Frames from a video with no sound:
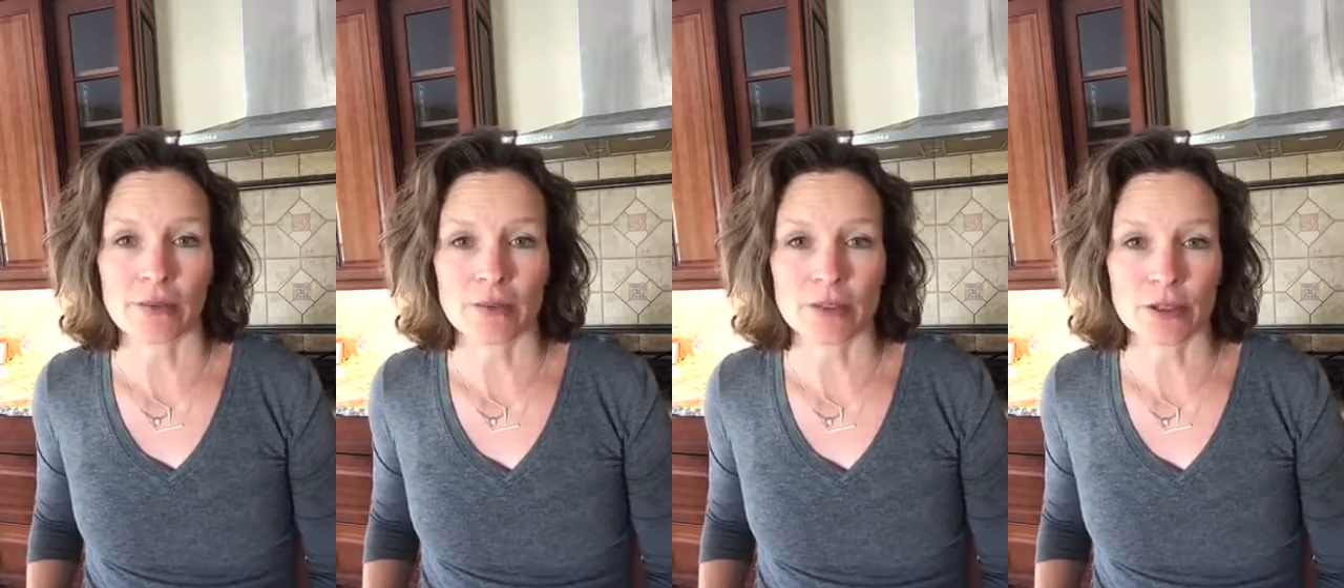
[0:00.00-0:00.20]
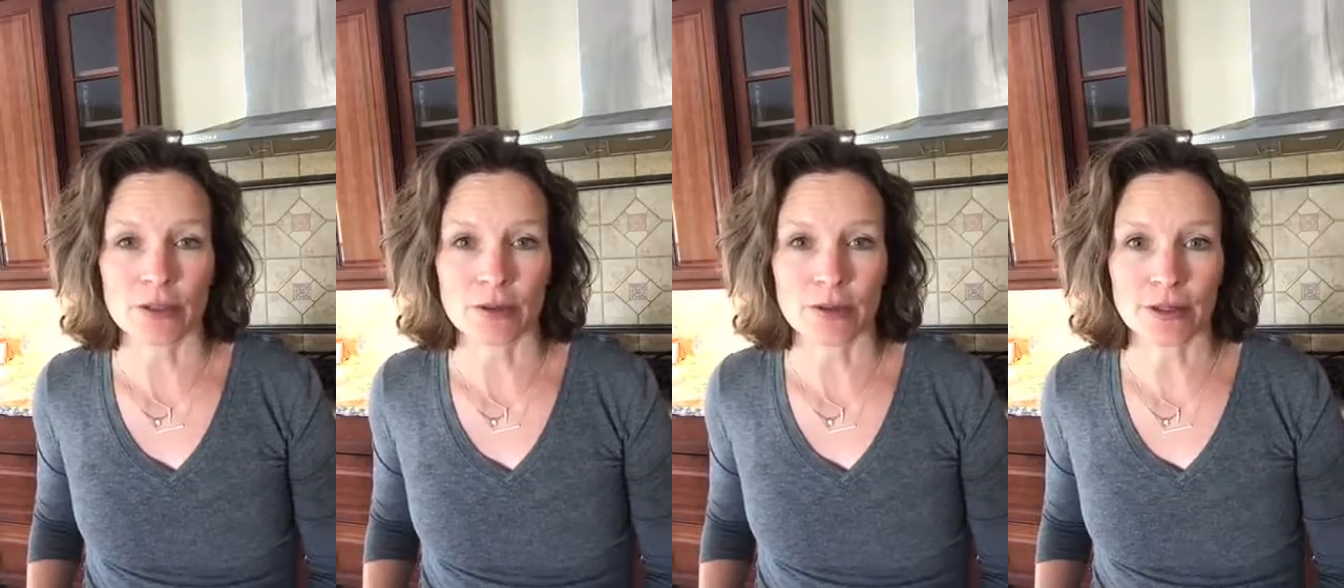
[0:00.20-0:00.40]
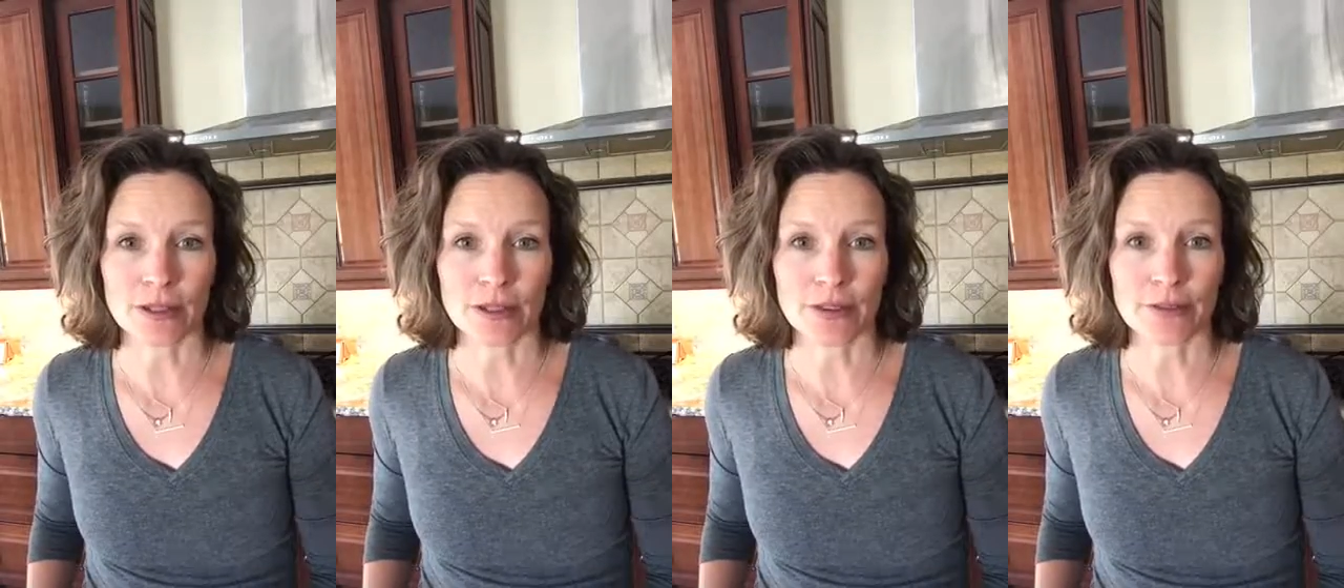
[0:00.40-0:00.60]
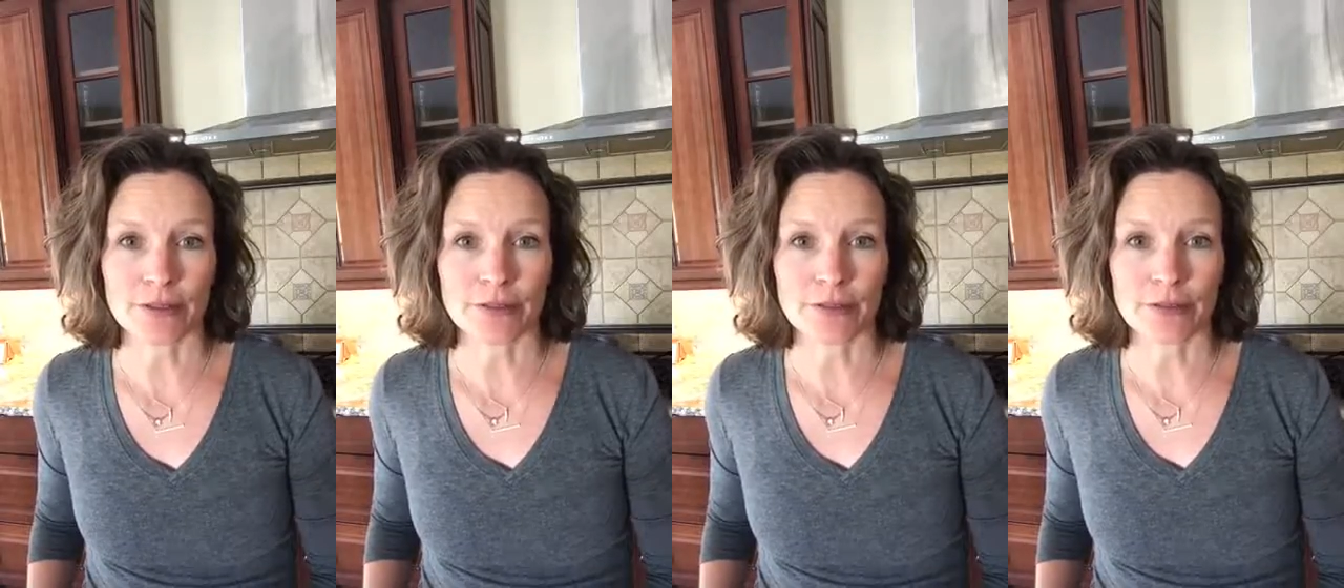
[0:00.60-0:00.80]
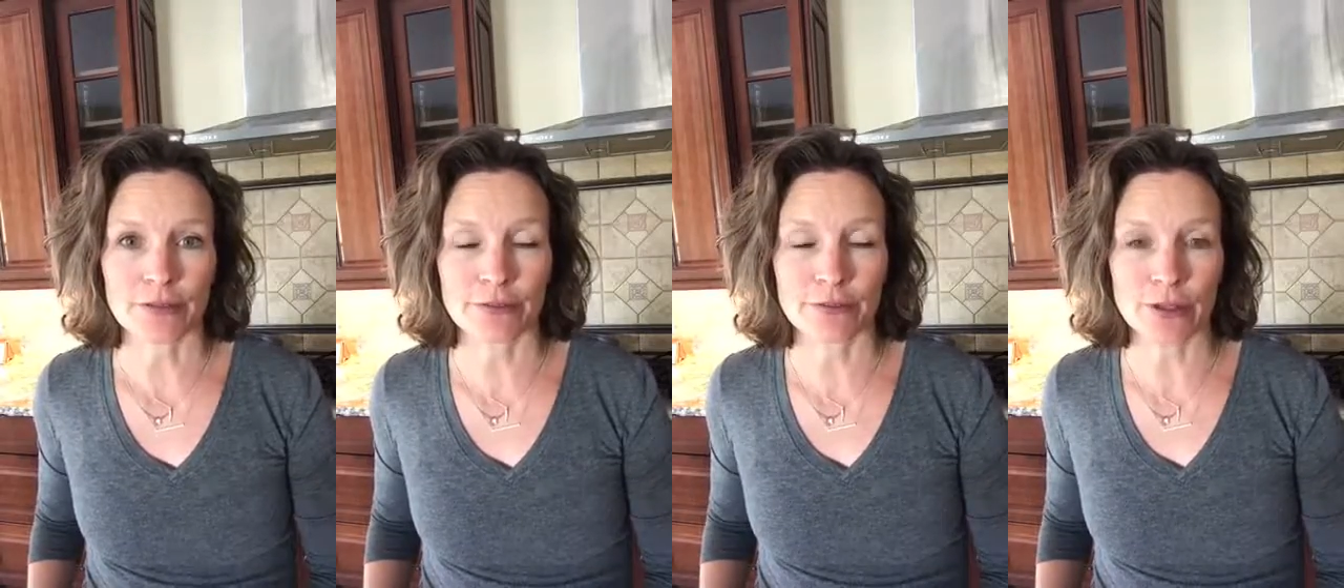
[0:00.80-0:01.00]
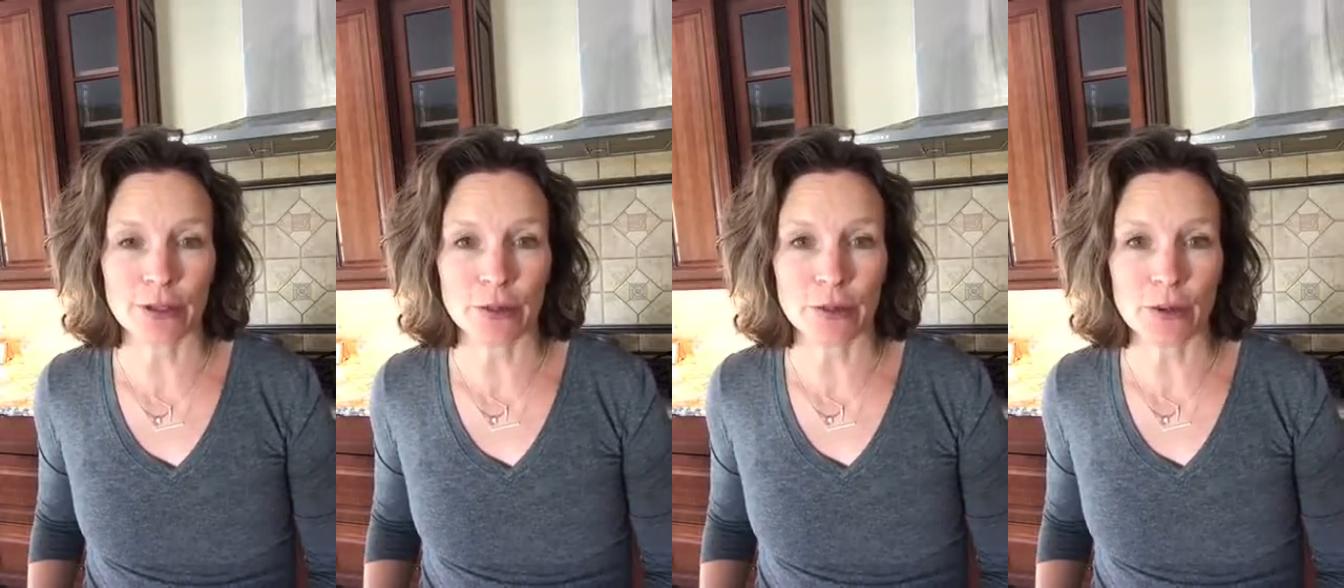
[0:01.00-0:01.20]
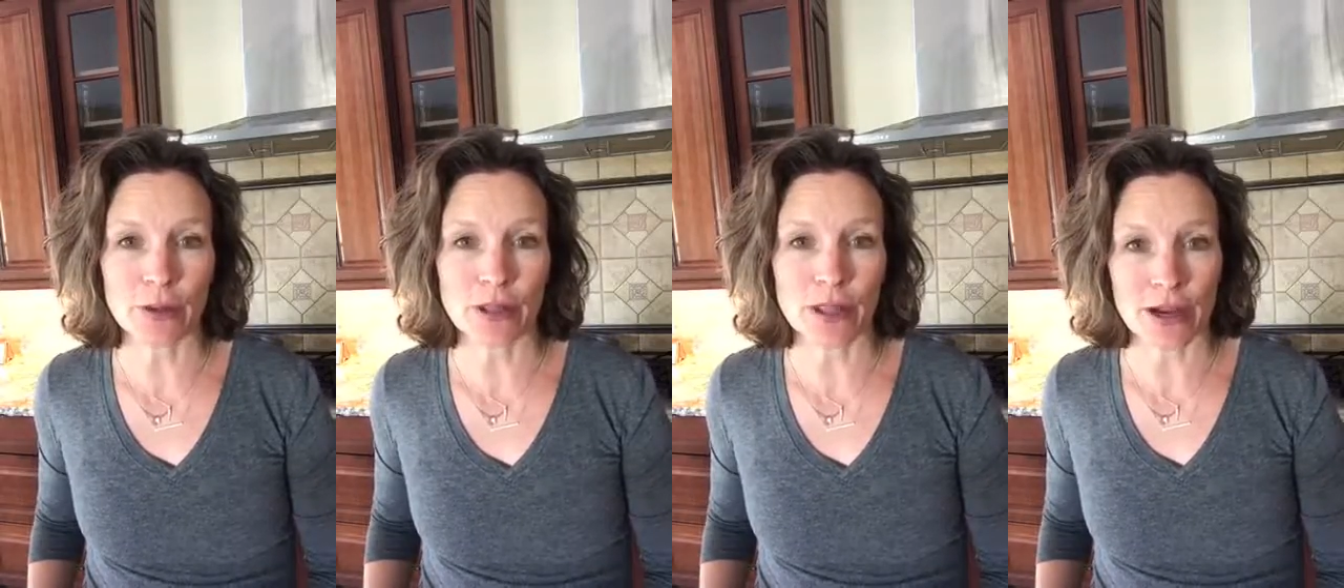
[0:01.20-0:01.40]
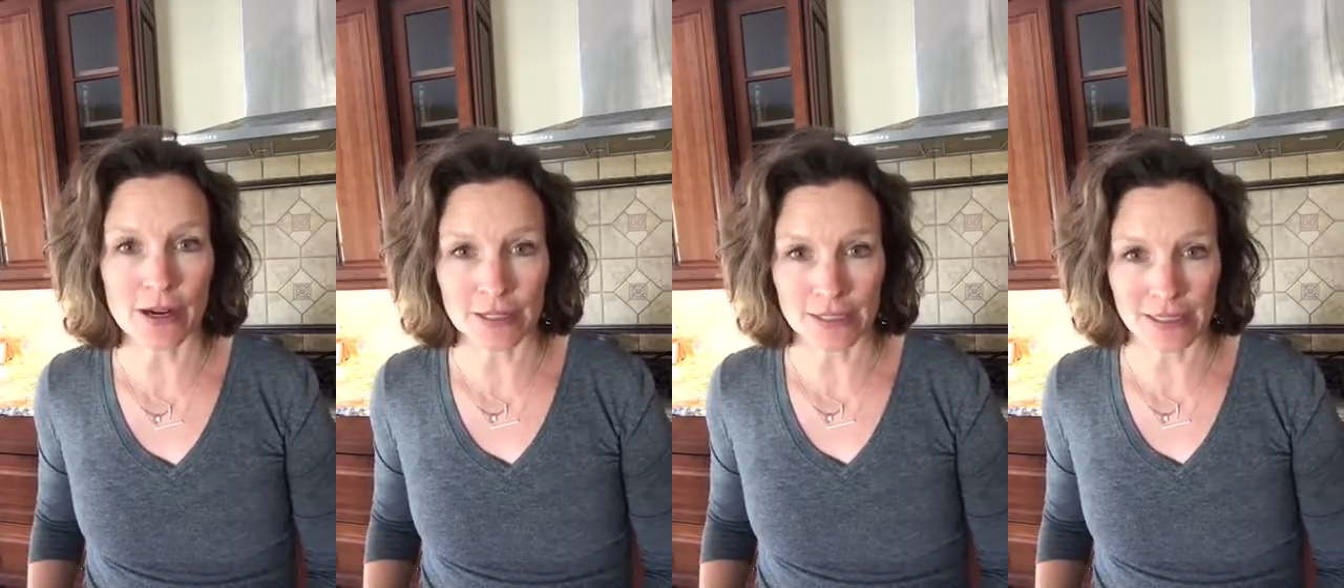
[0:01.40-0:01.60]
to really
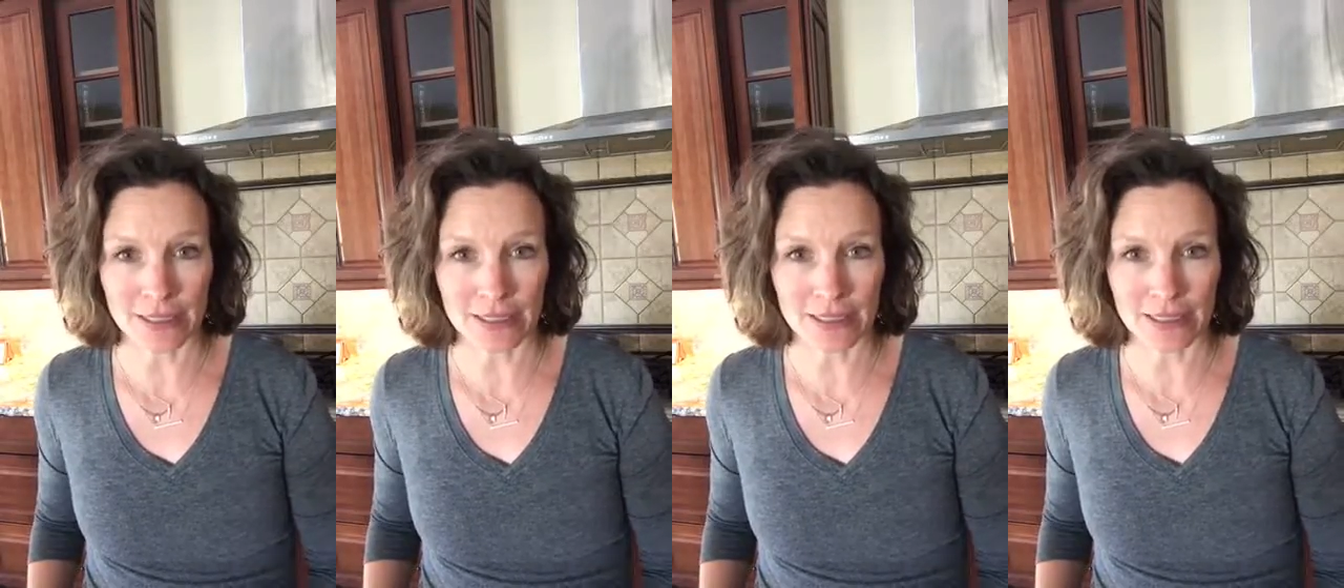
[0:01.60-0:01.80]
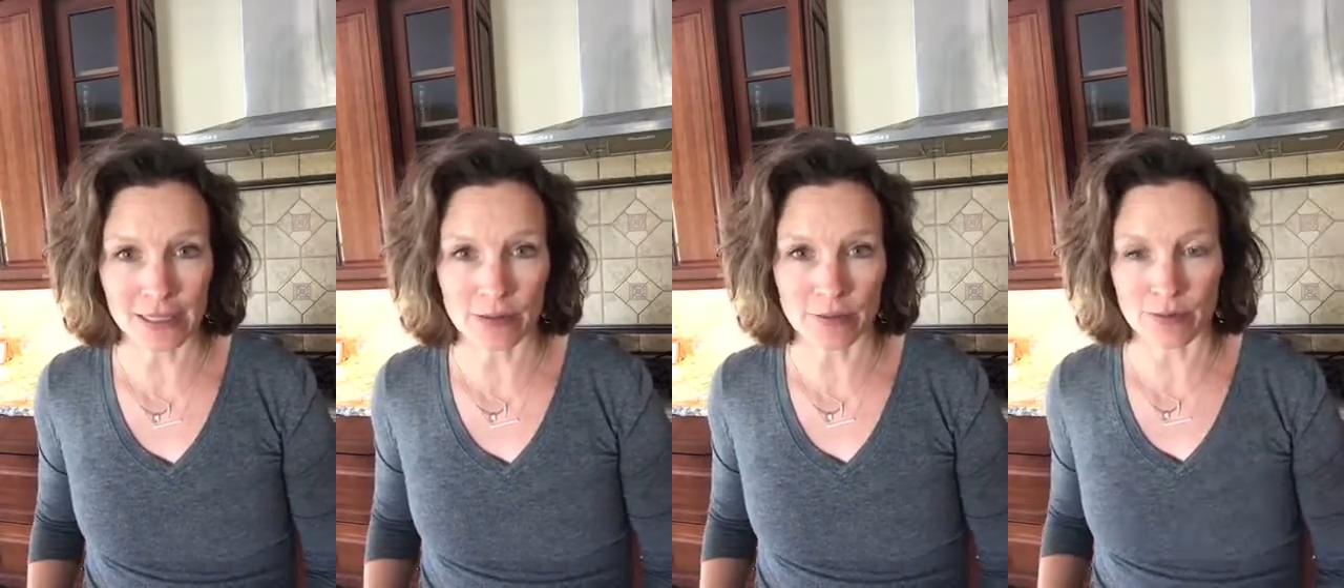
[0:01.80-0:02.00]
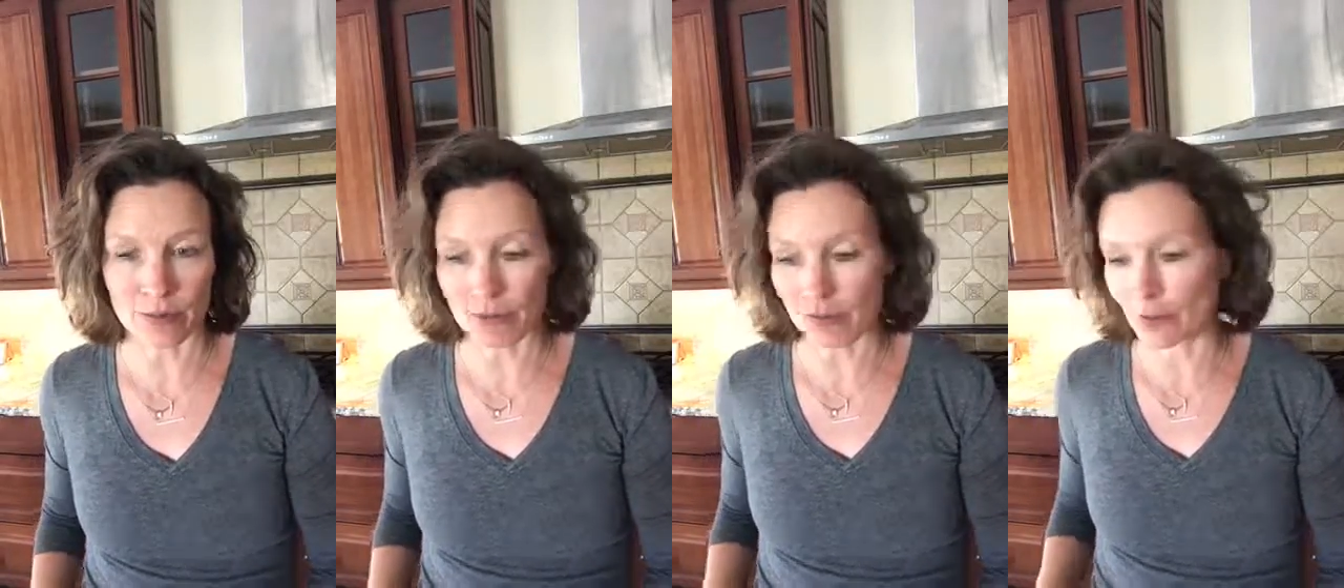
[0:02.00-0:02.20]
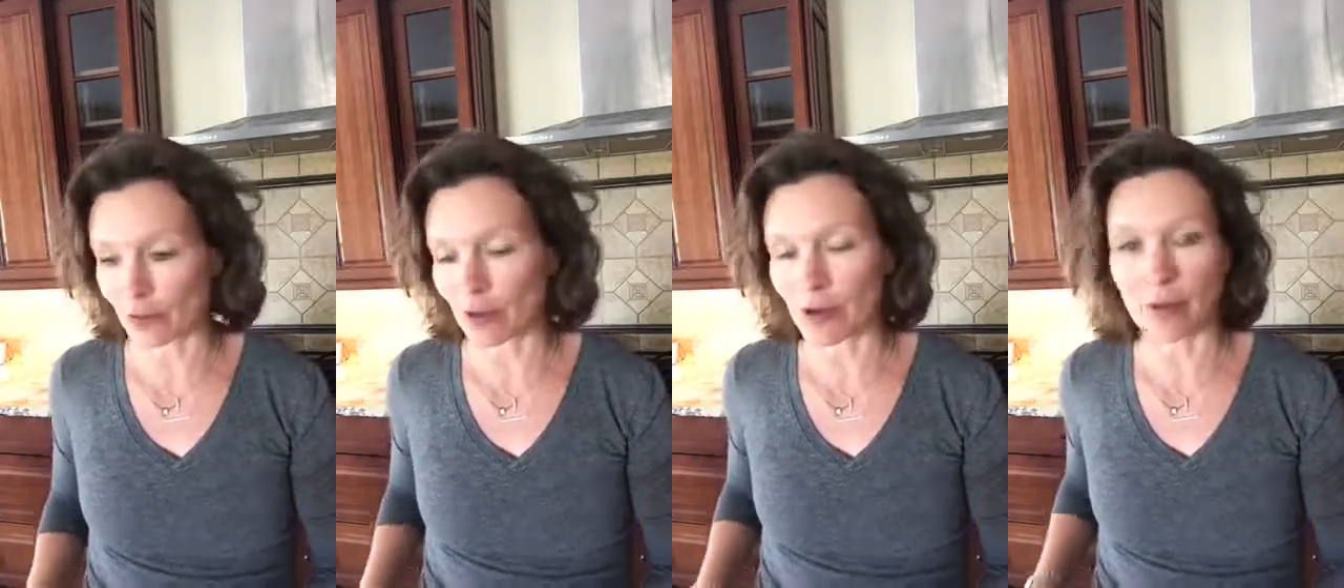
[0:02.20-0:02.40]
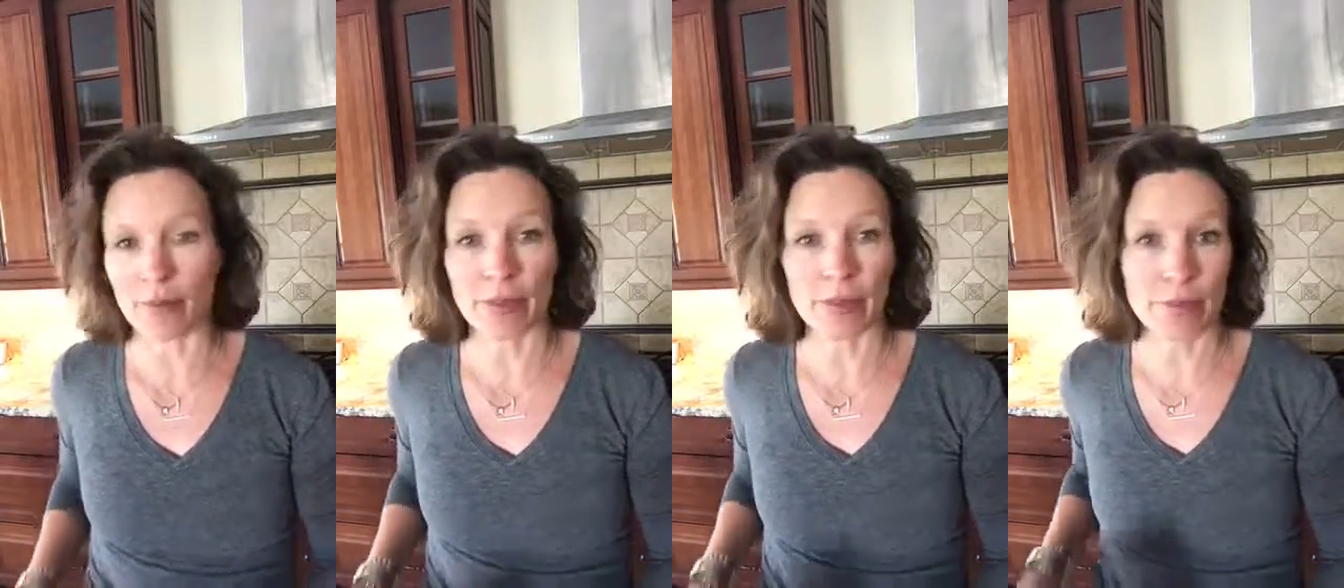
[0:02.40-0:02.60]
fuel our systems for